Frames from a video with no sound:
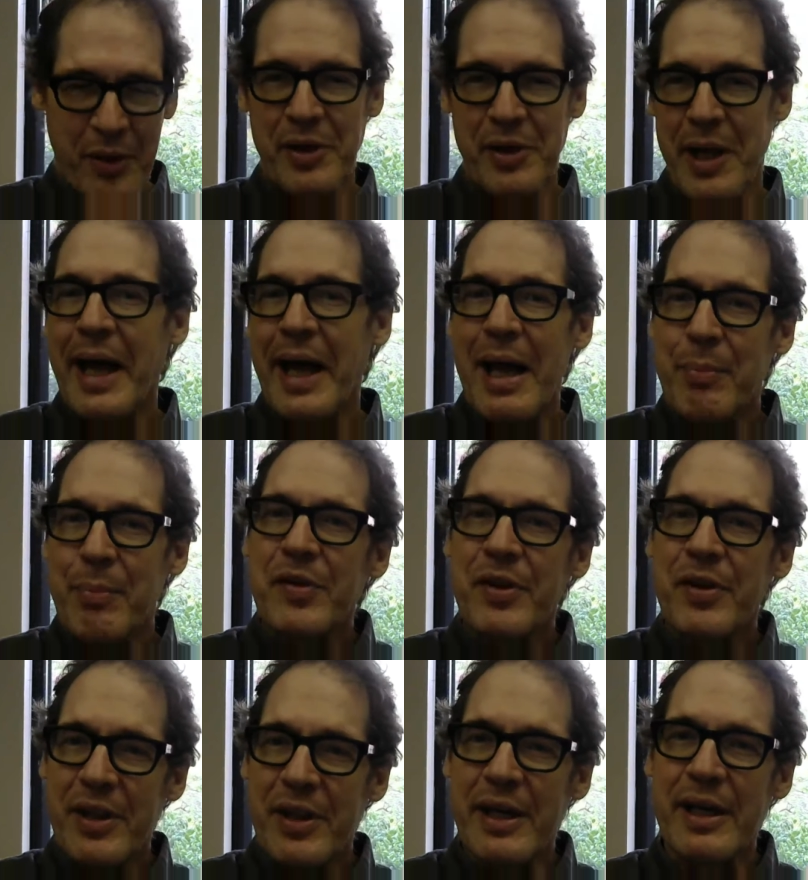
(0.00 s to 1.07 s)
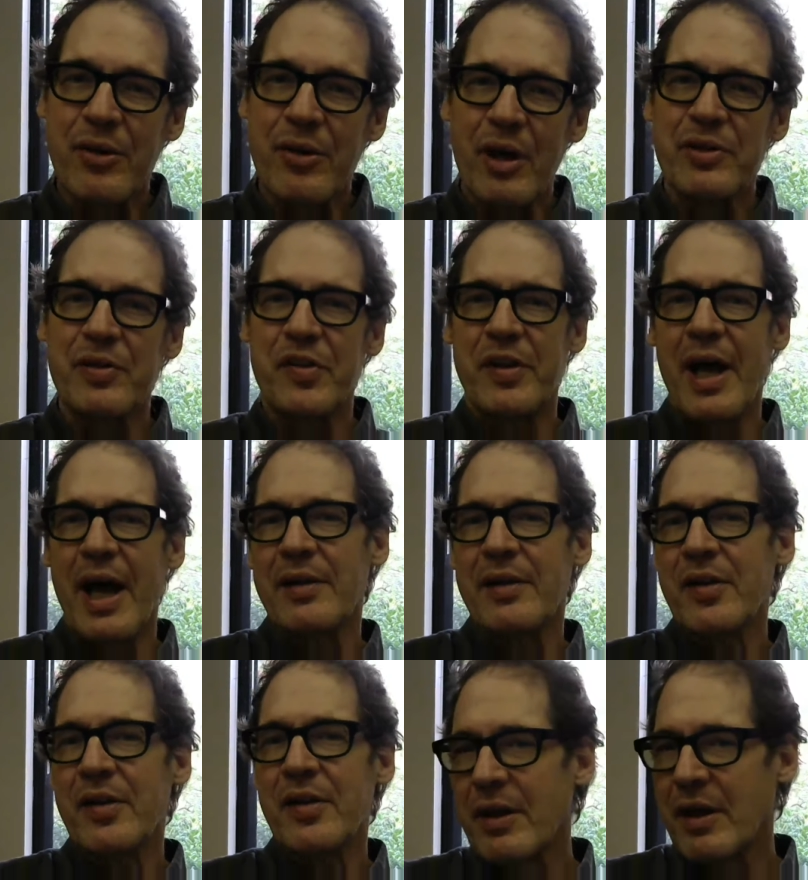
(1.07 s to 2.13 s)
but they're not able to think or
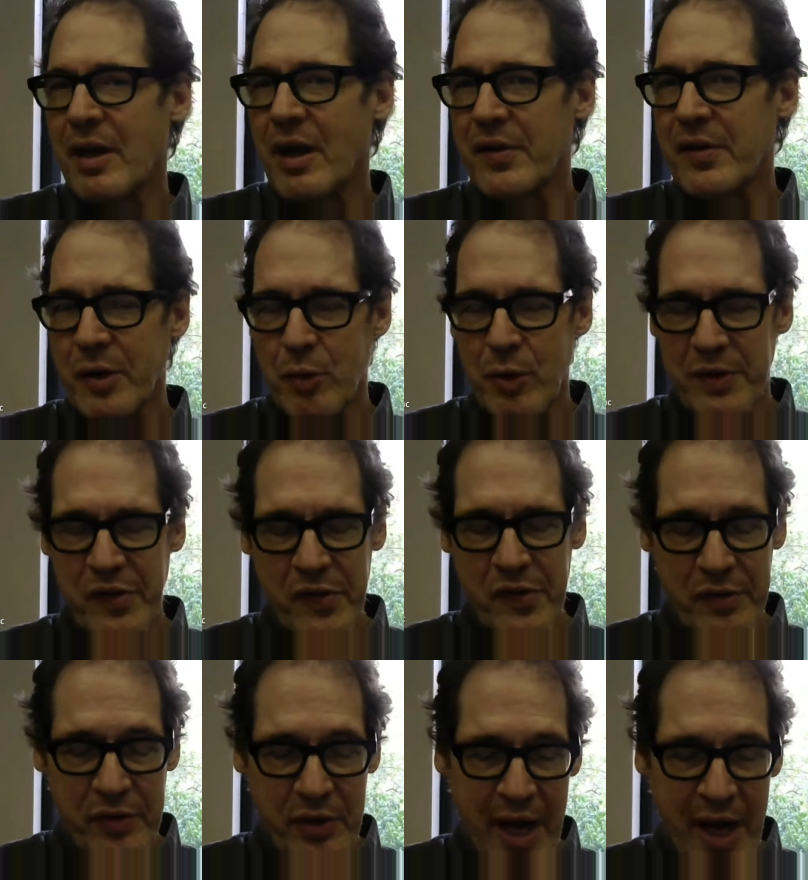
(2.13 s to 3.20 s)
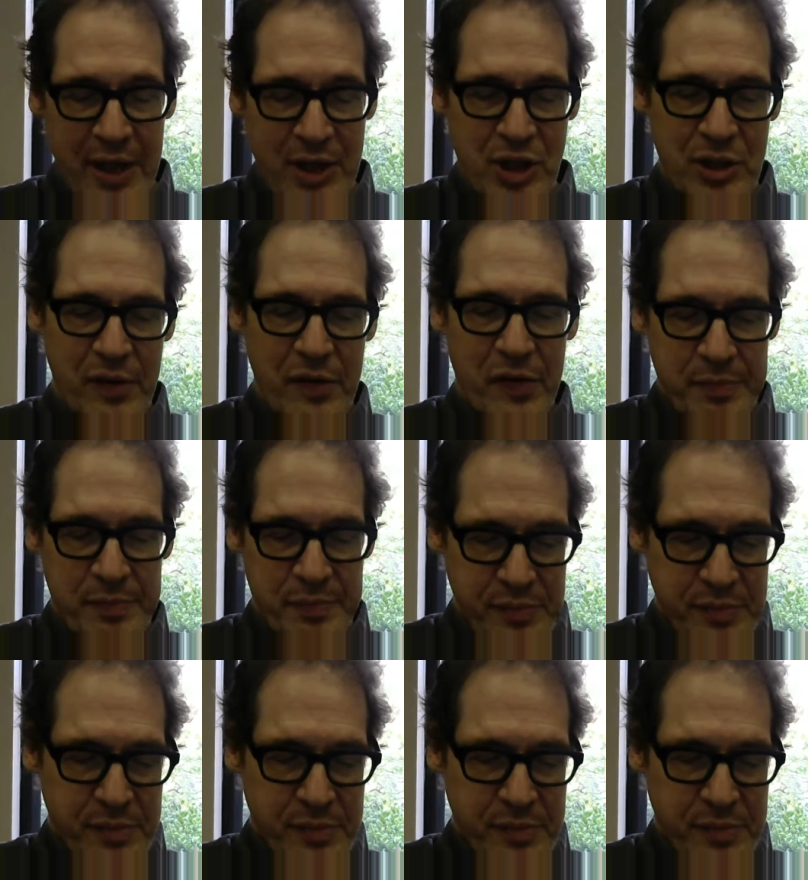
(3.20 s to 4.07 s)
understand the consequences of their actions.